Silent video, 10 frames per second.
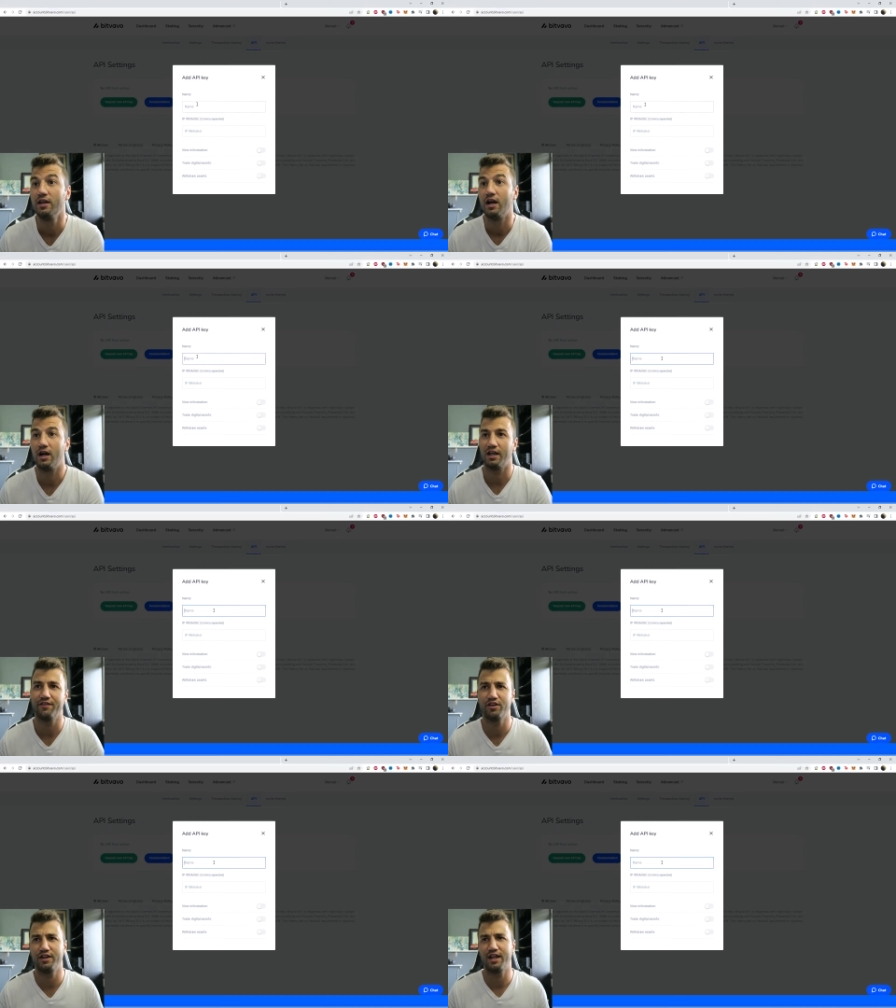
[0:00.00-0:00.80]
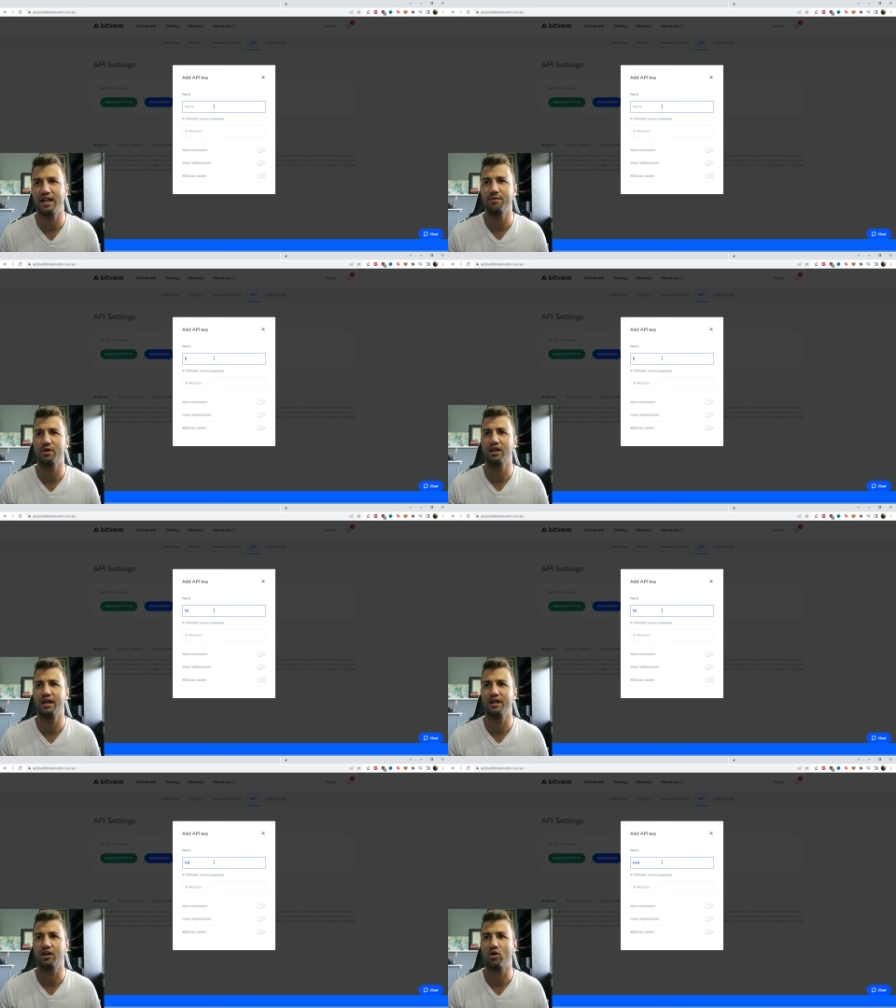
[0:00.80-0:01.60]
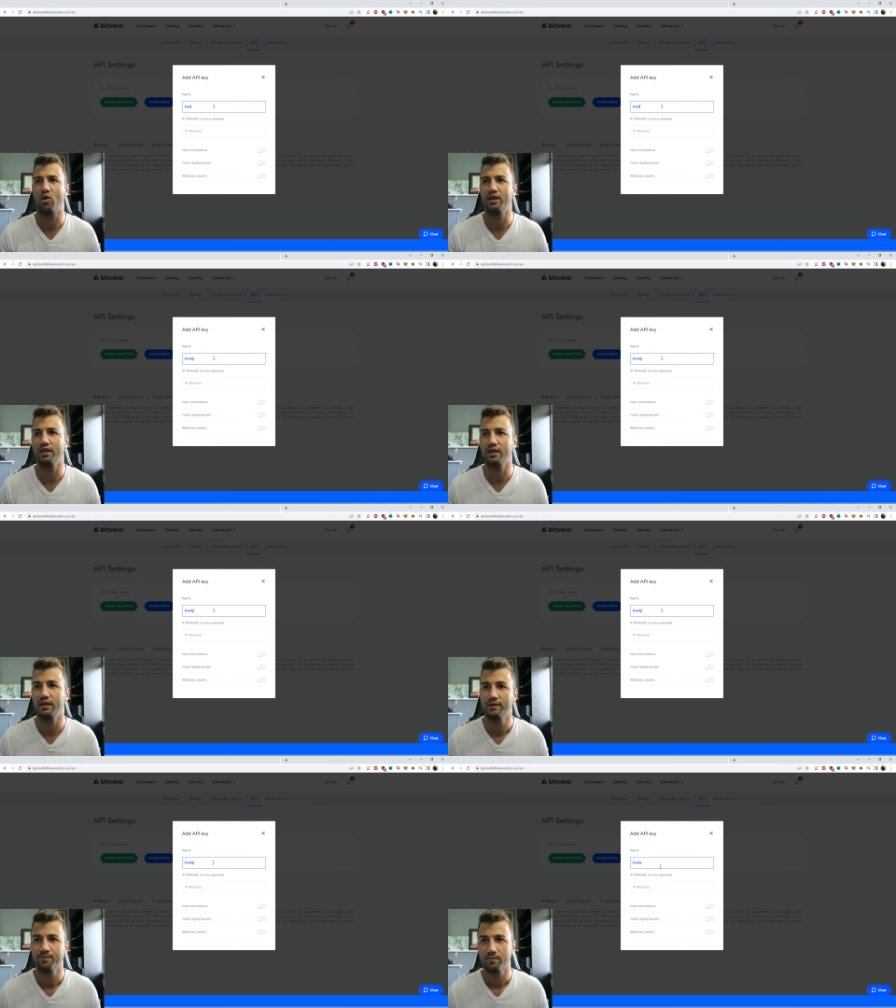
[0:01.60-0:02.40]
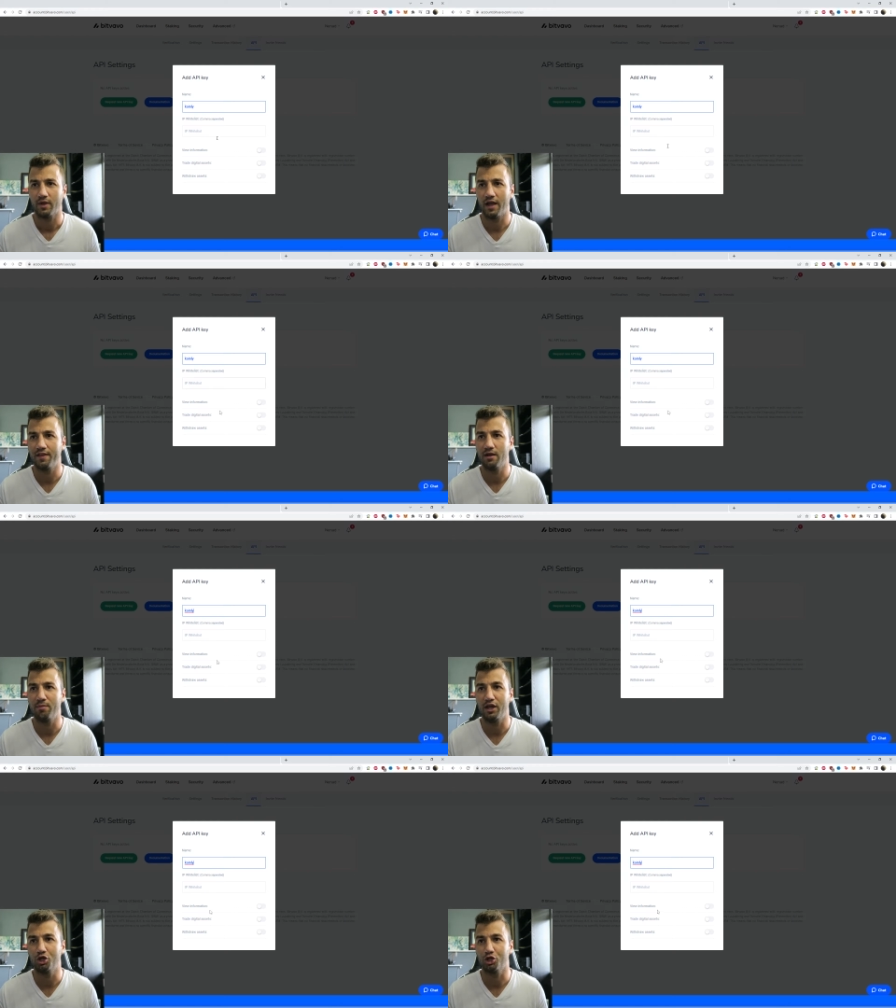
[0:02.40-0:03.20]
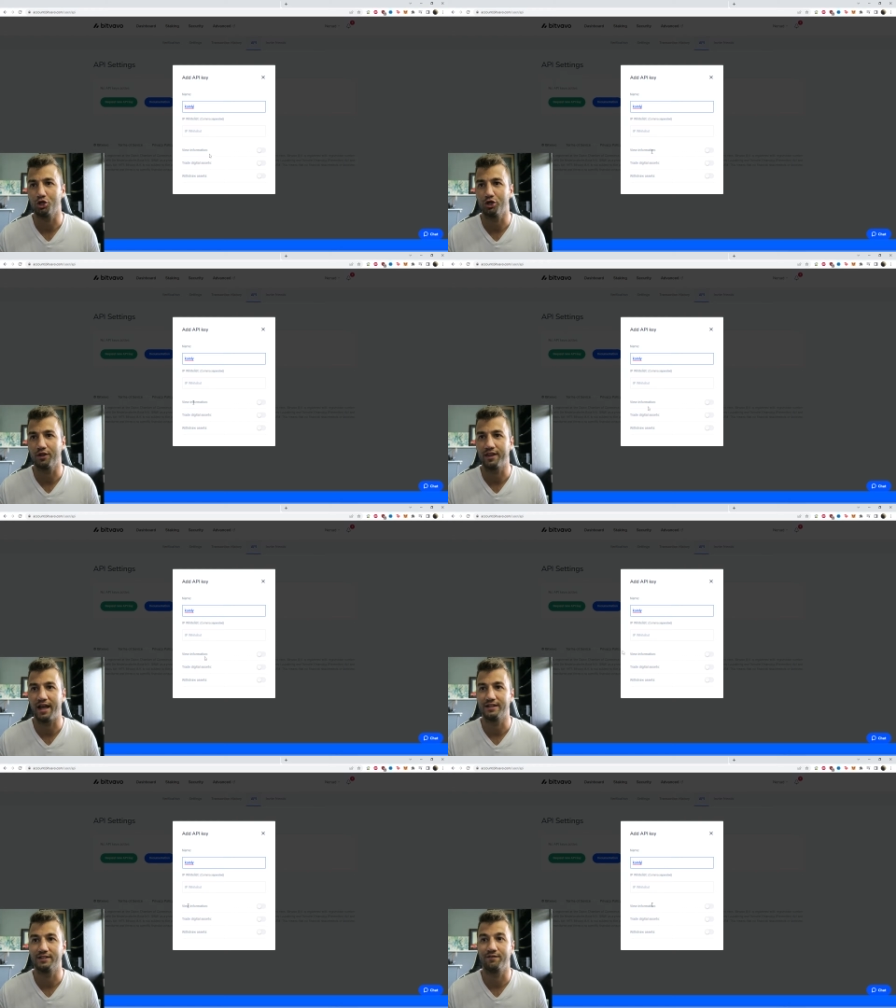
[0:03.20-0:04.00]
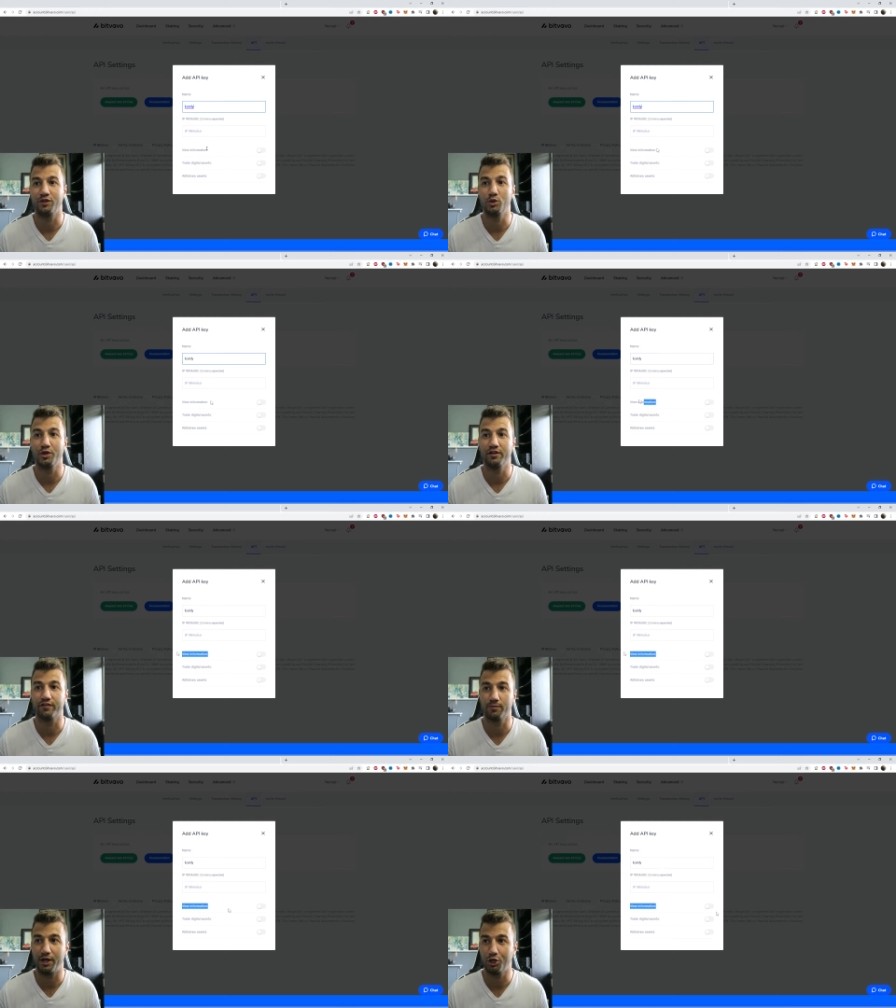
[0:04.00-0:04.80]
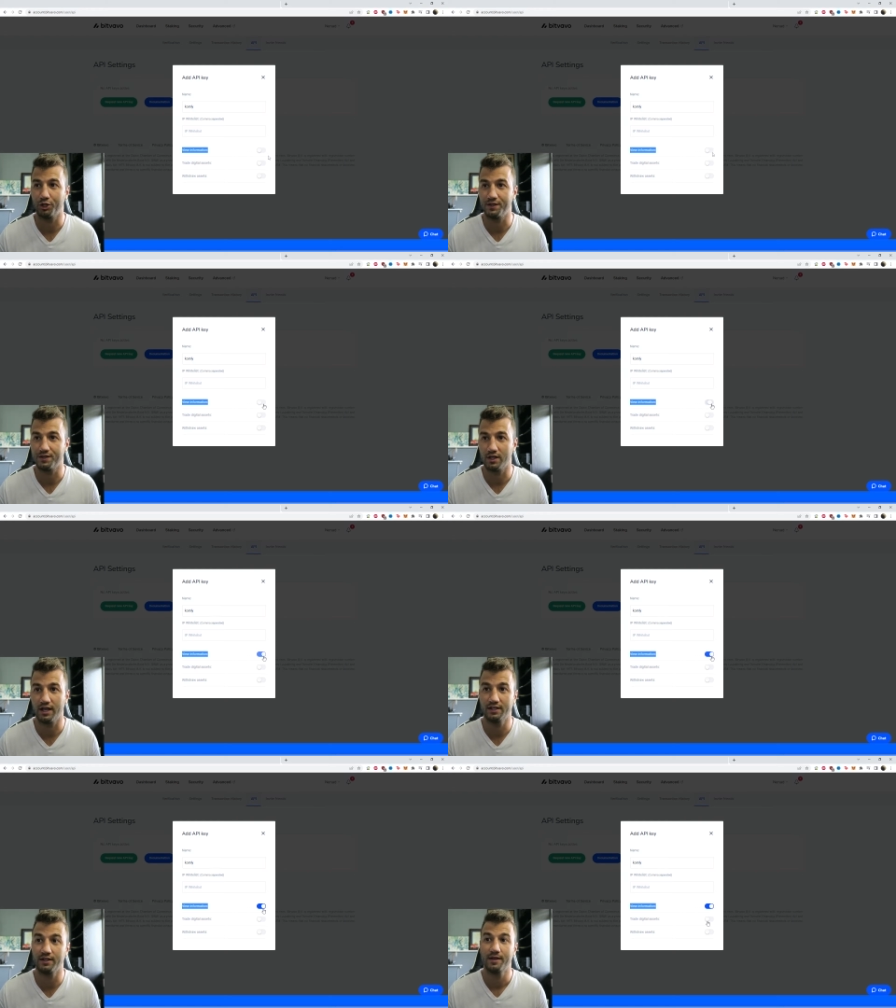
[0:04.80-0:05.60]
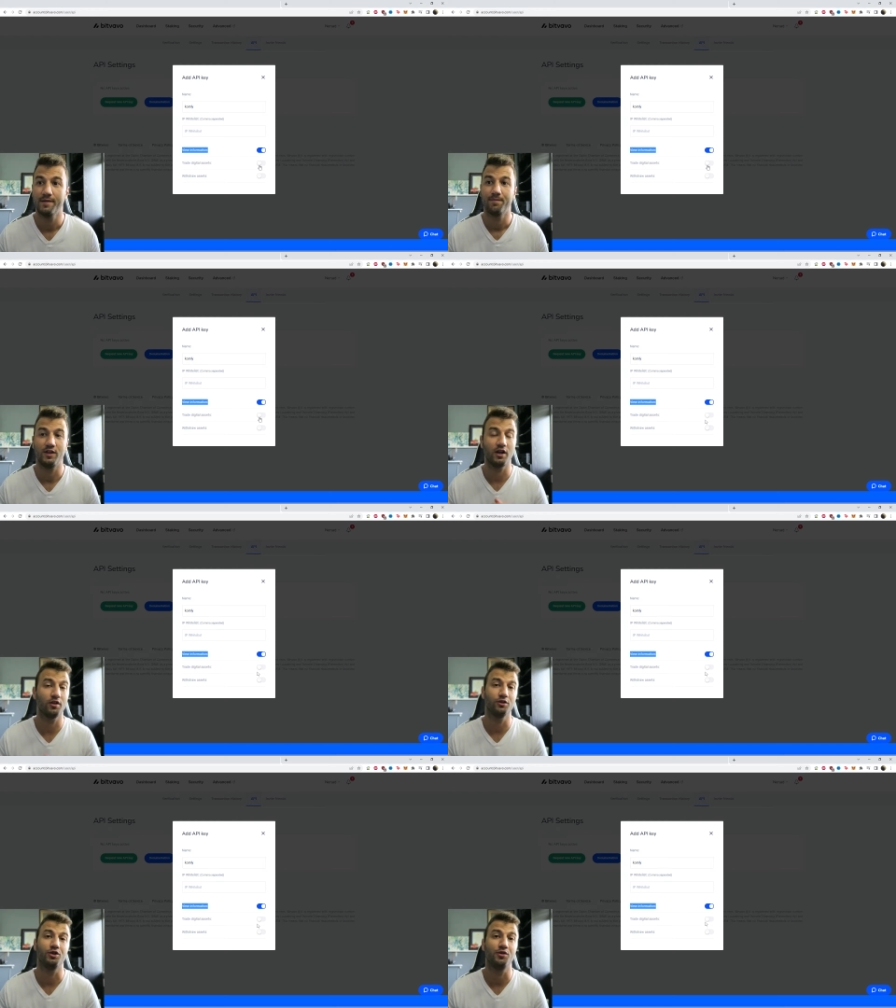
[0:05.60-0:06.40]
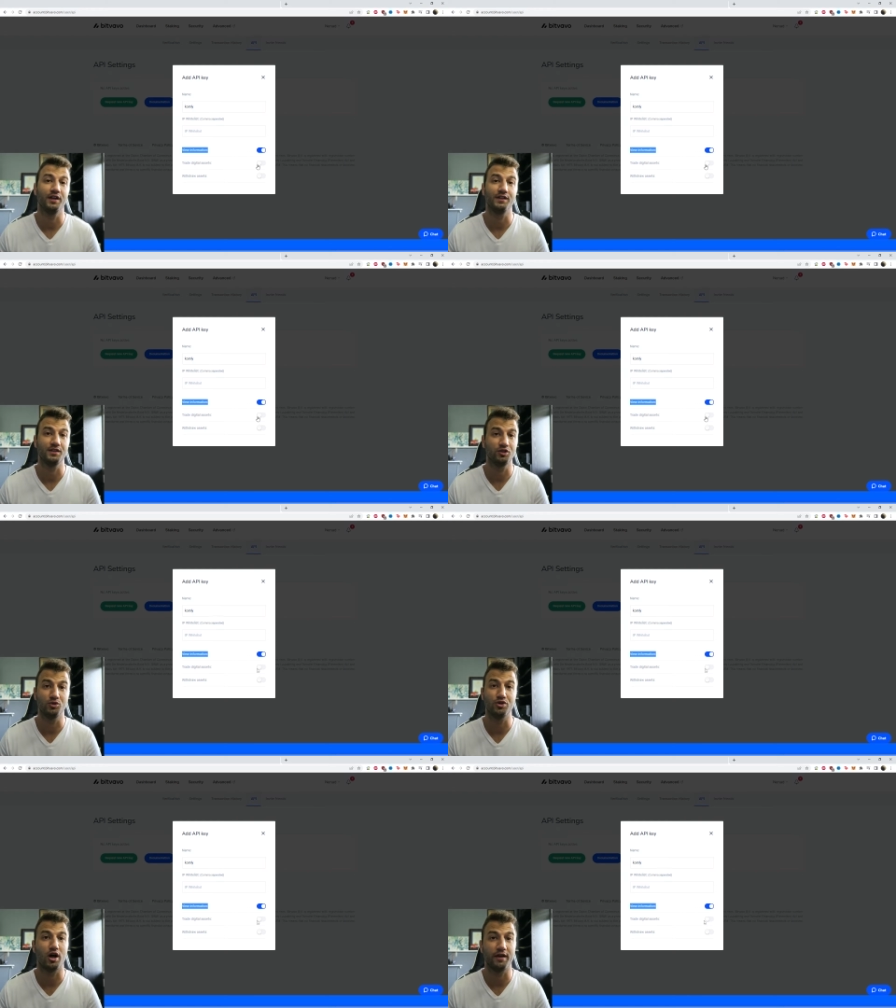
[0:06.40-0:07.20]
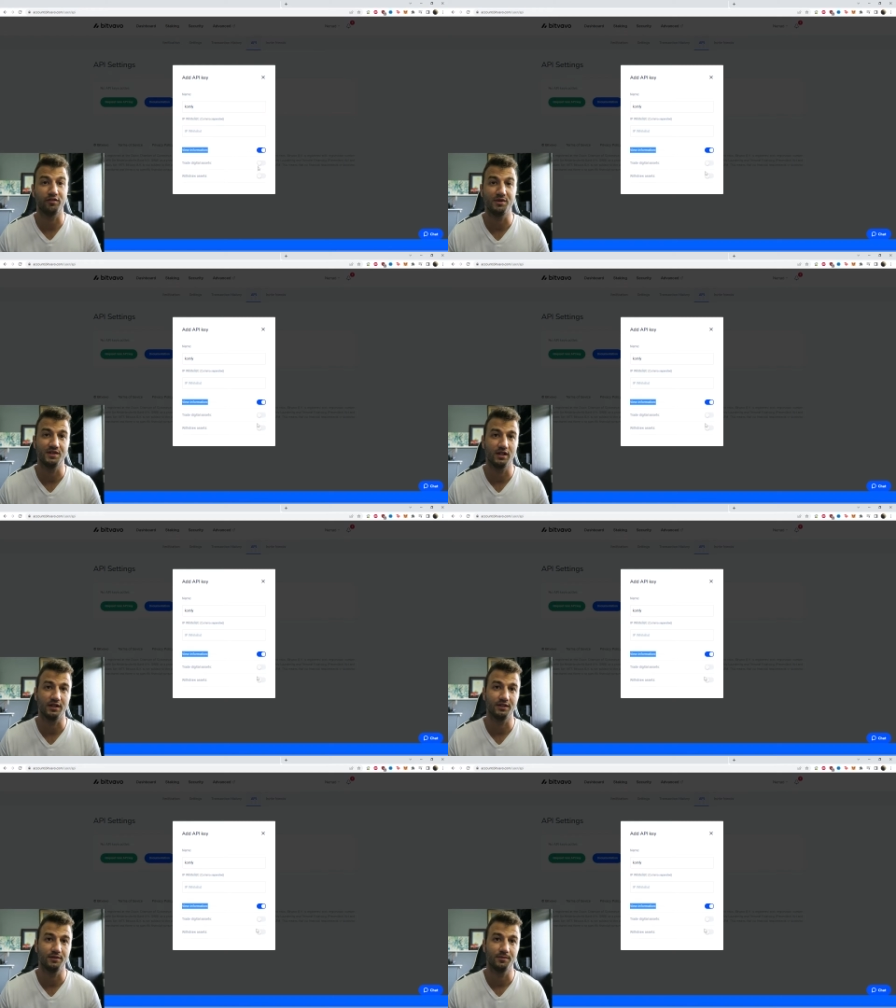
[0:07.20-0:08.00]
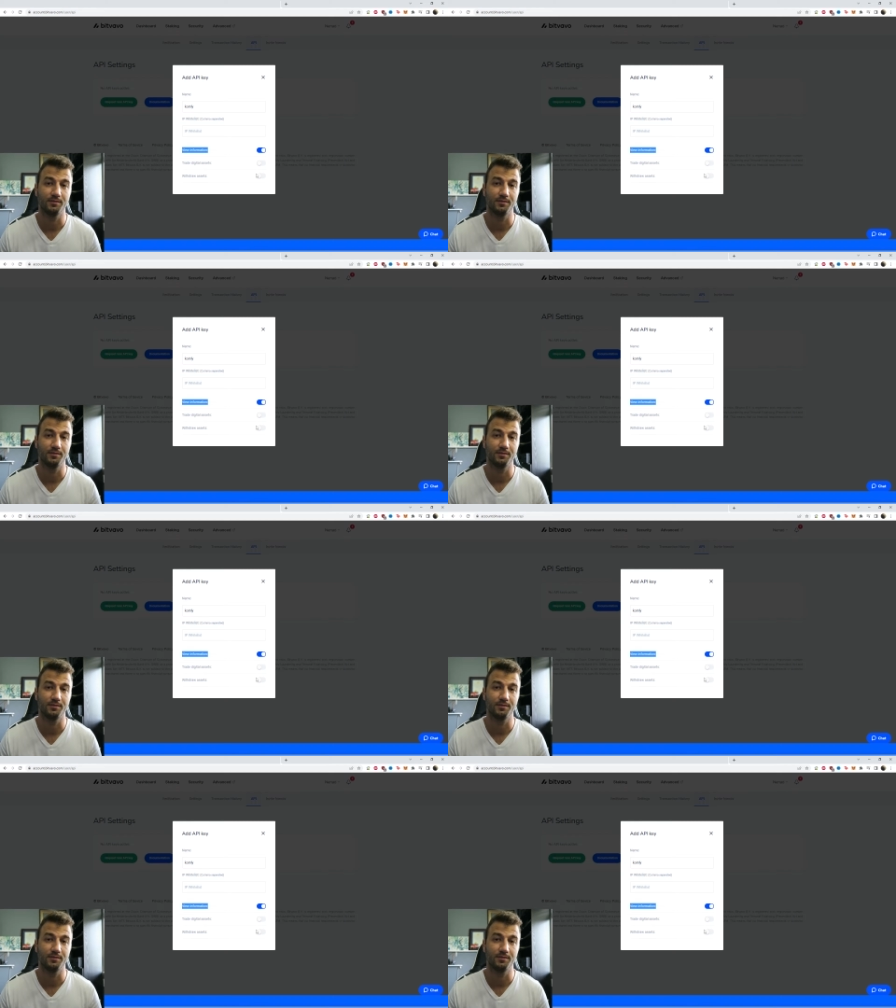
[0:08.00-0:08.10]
Uh, give it a name like Koinly, and then make sure that view information is selected. The other two things do not have to be selected.